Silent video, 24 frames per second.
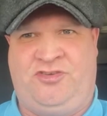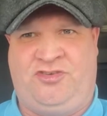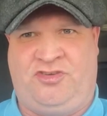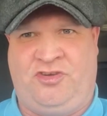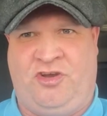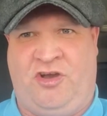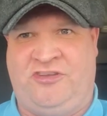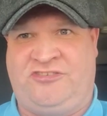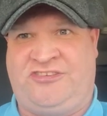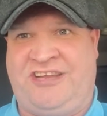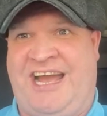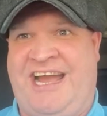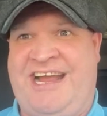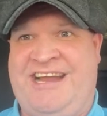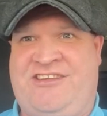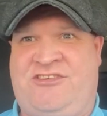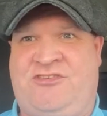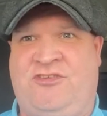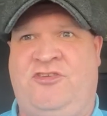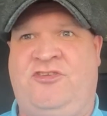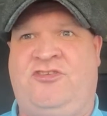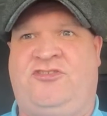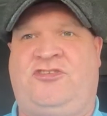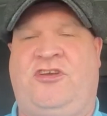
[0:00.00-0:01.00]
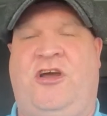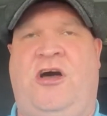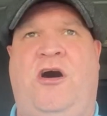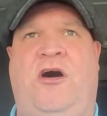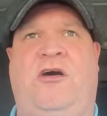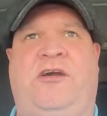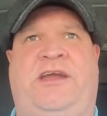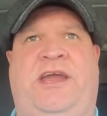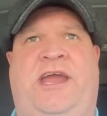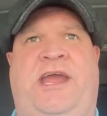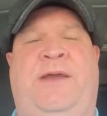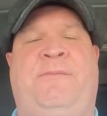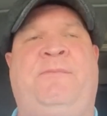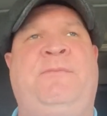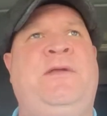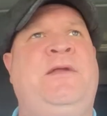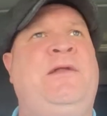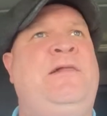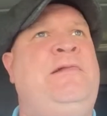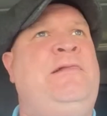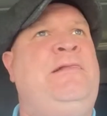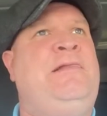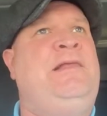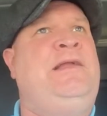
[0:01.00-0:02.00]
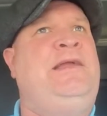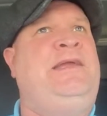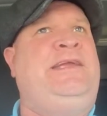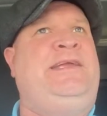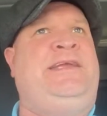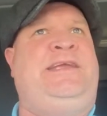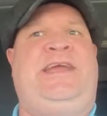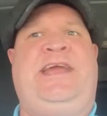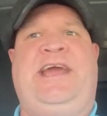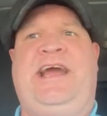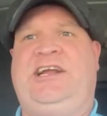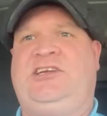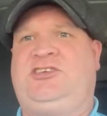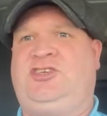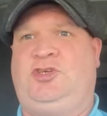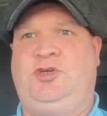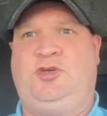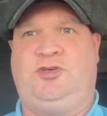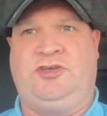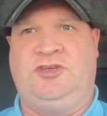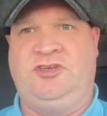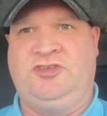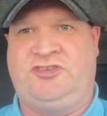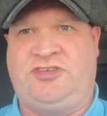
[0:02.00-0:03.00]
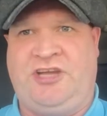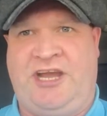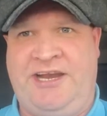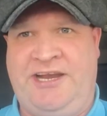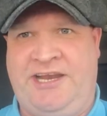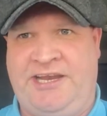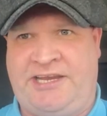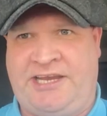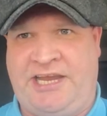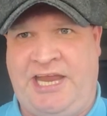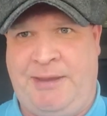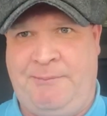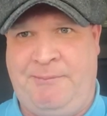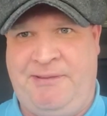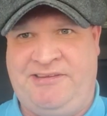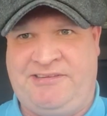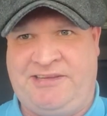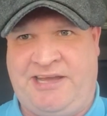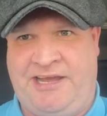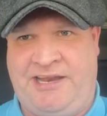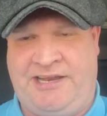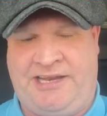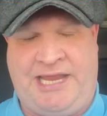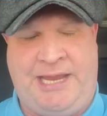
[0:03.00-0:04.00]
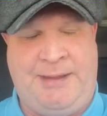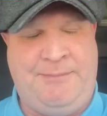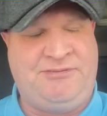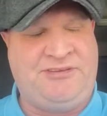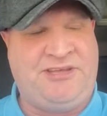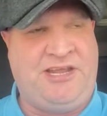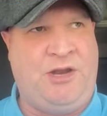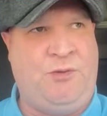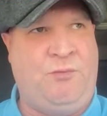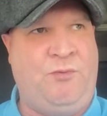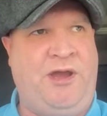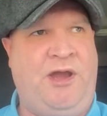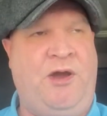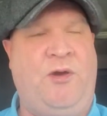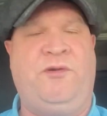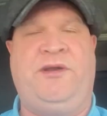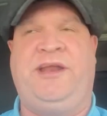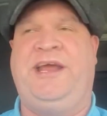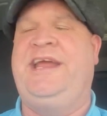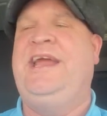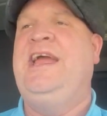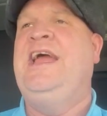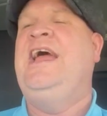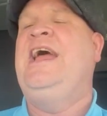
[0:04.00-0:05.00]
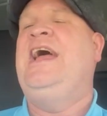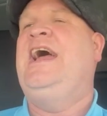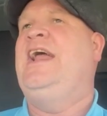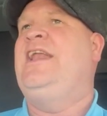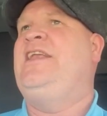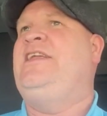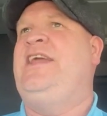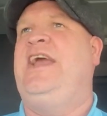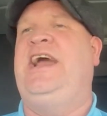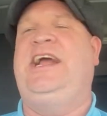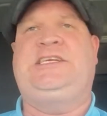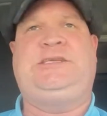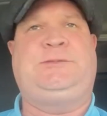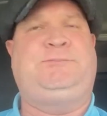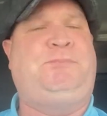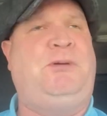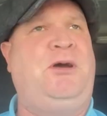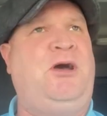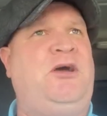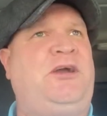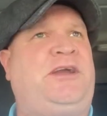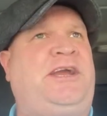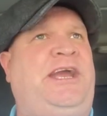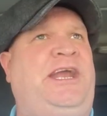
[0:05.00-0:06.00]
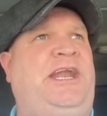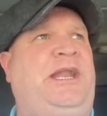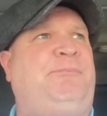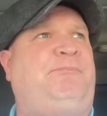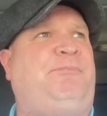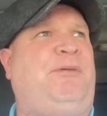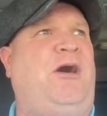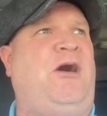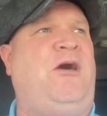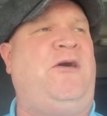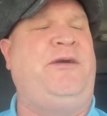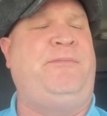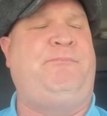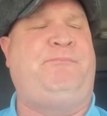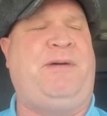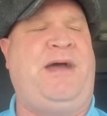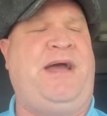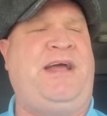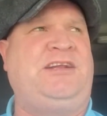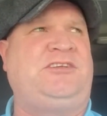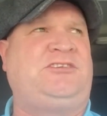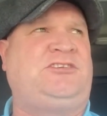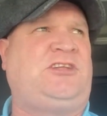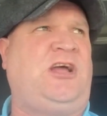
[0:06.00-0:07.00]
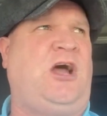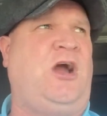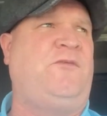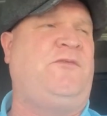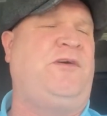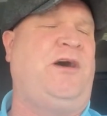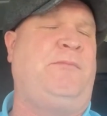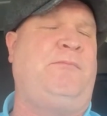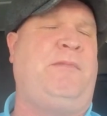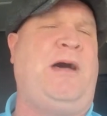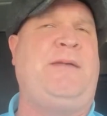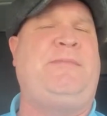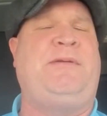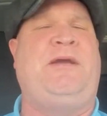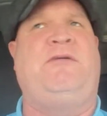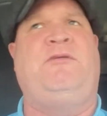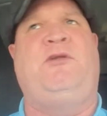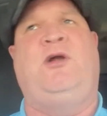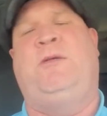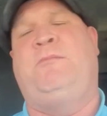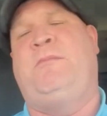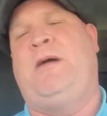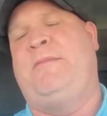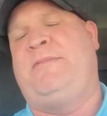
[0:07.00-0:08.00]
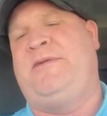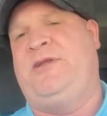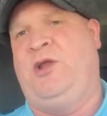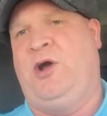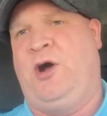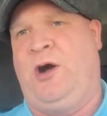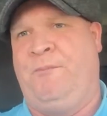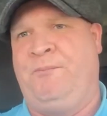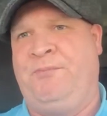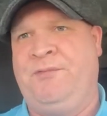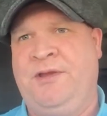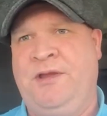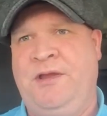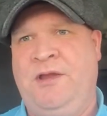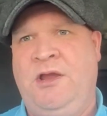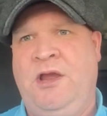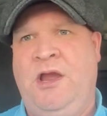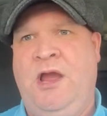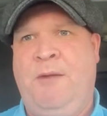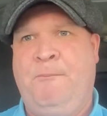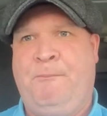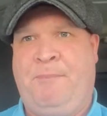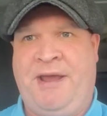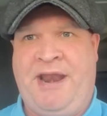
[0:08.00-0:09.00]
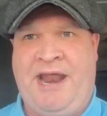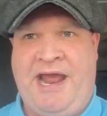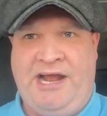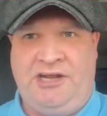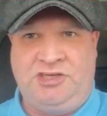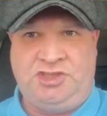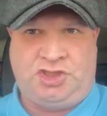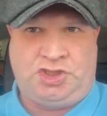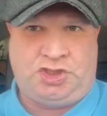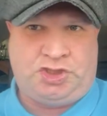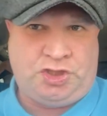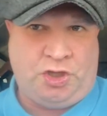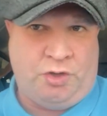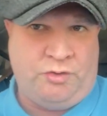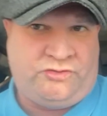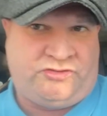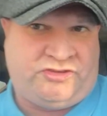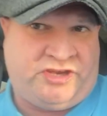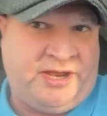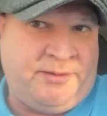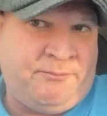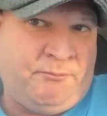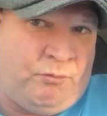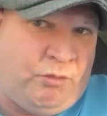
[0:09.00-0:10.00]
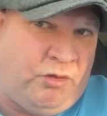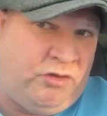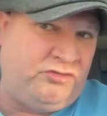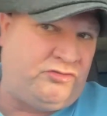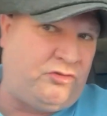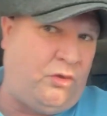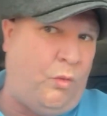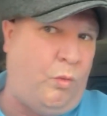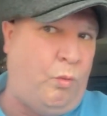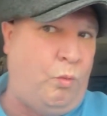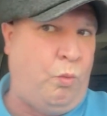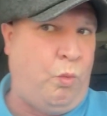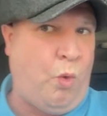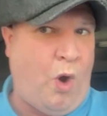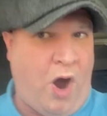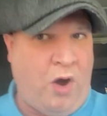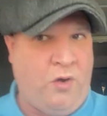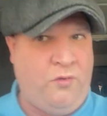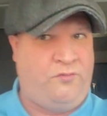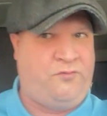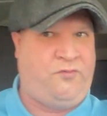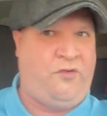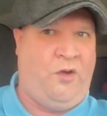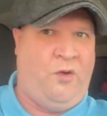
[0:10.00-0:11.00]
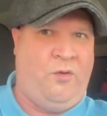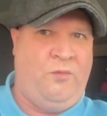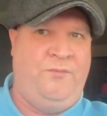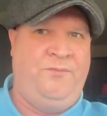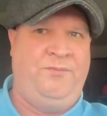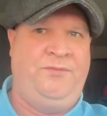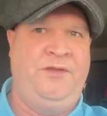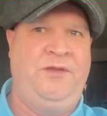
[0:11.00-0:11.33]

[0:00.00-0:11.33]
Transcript: shots, eight on target. Yes, you can say the keepers had, keepers had a weldy, and yes, Burke hit the bar, it bounced over, maybe online, maybe not. But our shooting was woeful.